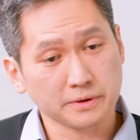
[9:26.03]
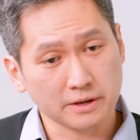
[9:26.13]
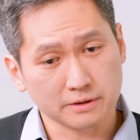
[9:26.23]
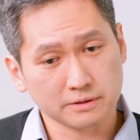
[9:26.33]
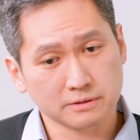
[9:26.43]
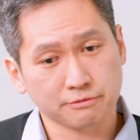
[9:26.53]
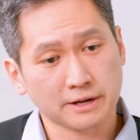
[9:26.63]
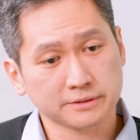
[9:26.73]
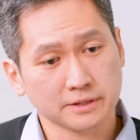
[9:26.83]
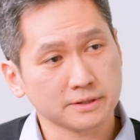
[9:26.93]
hey, the
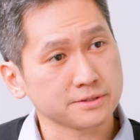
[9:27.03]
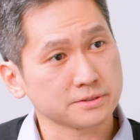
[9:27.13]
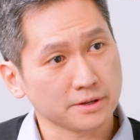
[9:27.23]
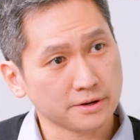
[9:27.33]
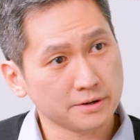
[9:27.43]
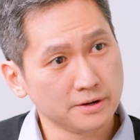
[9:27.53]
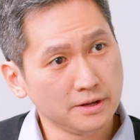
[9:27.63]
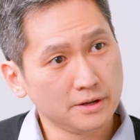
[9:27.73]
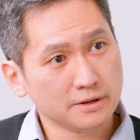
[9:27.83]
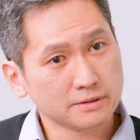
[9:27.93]
fact that that's there,
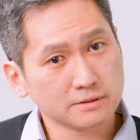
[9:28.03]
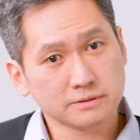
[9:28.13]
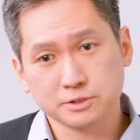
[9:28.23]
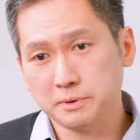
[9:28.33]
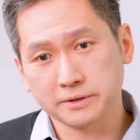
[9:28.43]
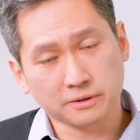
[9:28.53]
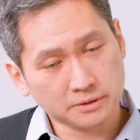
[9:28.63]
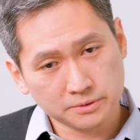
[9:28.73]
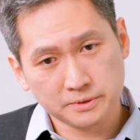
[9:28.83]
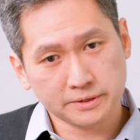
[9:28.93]
despite all
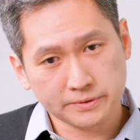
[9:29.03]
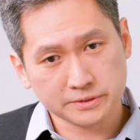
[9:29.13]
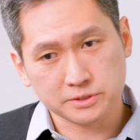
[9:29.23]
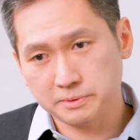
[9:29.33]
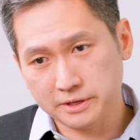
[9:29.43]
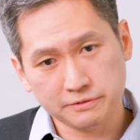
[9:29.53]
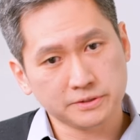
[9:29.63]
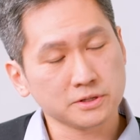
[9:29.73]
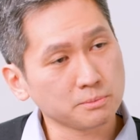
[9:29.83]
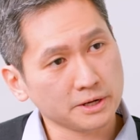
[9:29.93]
the rhetoric, despite
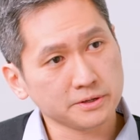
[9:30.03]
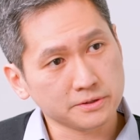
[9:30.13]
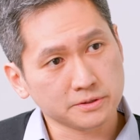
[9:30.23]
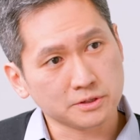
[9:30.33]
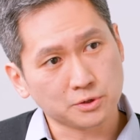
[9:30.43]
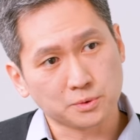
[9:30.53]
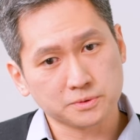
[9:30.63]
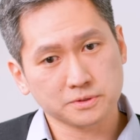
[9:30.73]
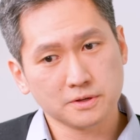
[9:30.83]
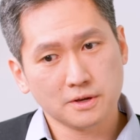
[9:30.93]
everything you might hear in the
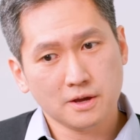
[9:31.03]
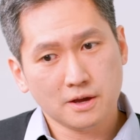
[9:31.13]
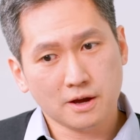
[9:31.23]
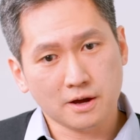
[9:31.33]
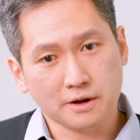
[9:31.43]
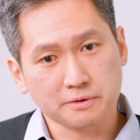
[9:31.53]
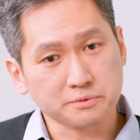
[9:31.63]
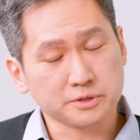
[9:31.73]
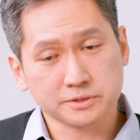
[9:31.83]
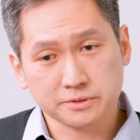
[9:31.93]
news,
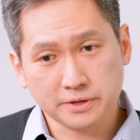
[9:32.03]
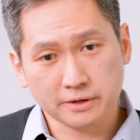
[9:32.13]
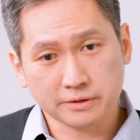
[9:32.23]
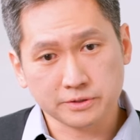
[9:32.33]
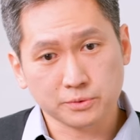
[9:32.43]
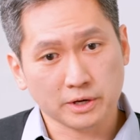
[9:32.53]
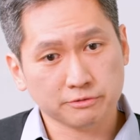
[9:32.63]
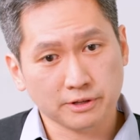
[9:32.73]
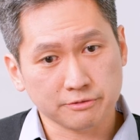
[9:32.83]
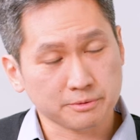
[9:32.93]
you can still get on a direct
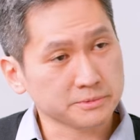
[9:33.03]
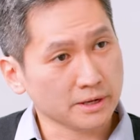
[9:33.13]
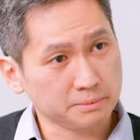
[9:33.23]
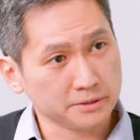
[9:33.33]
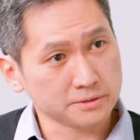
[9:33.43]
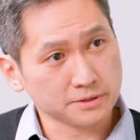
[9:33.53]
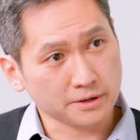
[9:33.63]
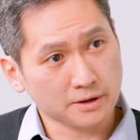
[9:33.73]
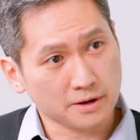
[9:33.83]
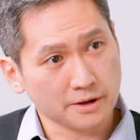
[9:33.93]
flight from Taipei to
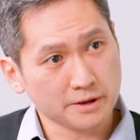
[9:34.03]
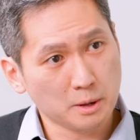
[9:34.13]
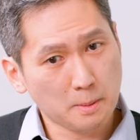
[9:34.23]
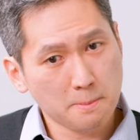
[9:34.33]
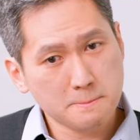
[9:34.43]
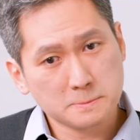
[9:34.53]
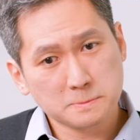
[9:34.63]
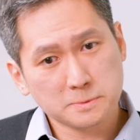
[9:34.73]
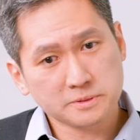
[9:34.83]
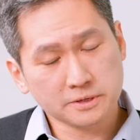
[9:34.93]
Shanghai,
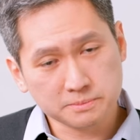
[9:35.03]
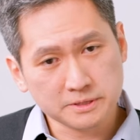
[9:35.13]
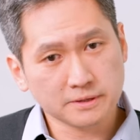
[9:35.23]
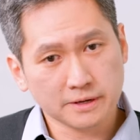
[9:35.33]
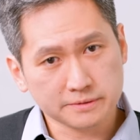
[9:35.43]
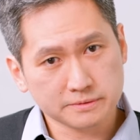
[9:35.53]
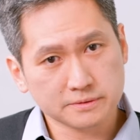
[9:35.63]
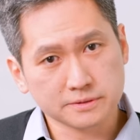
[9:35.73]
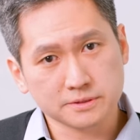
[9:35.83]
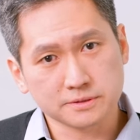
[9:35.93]
tells me that this